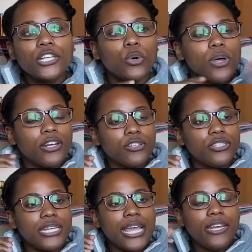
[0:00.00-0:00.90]
don't
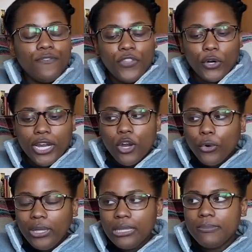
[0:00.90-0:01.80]
understand if they're
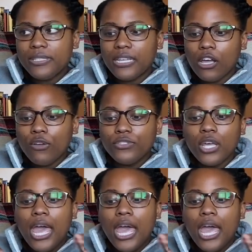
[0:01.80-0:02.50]
hearing themselves.